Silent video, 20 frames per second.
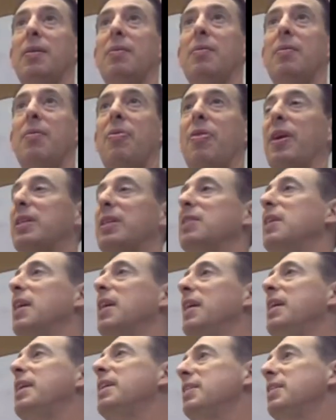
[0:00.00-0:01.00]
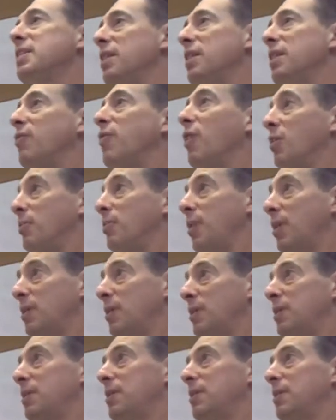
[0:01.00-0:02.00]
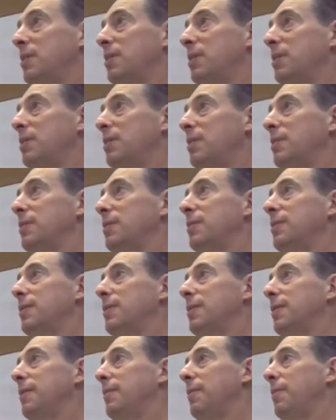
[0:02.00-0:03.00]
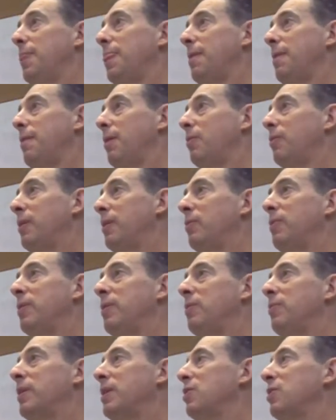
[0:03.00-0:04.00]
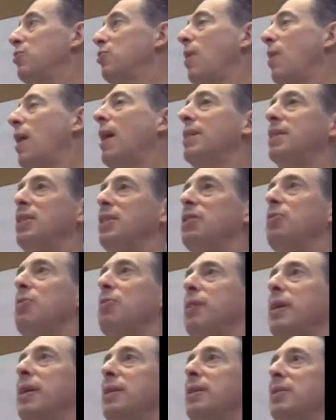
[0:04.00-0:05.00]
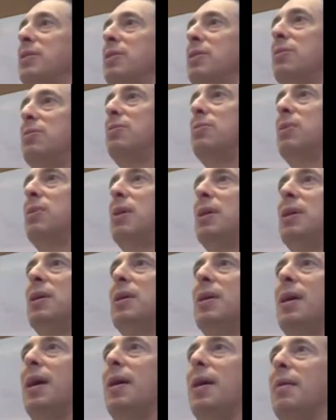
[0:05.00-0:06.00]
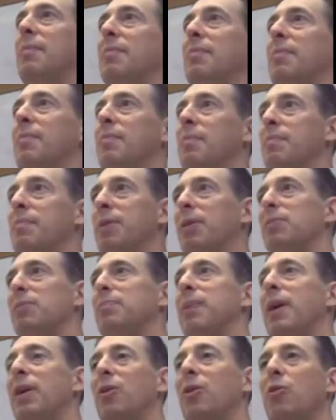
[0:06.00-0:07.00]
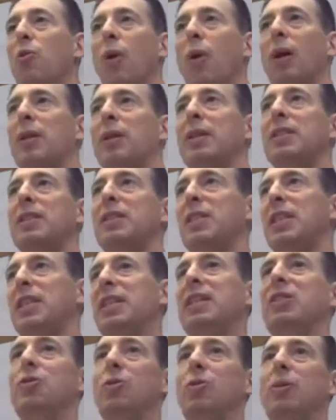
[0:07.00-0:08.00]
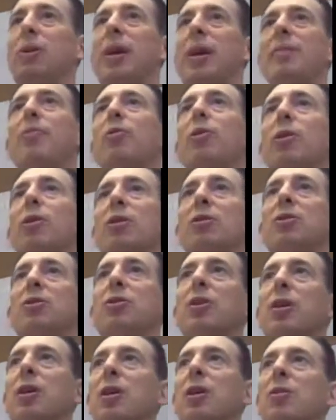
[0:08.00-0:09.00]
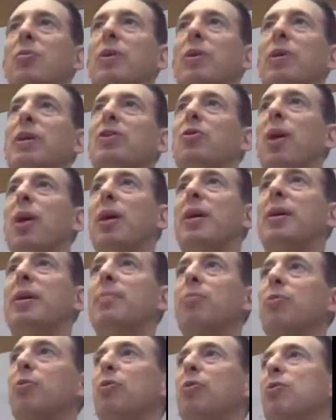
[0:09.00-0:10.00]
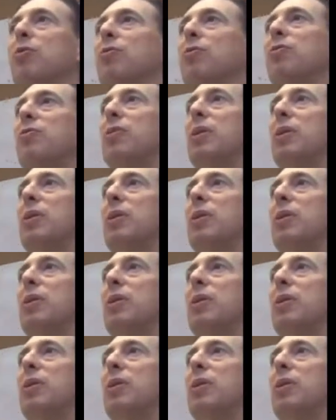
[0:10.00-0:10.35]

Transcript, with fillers: things can easily fall apart. All right, we can try to do things to build better quality cities or neighborhoods. We can try to improve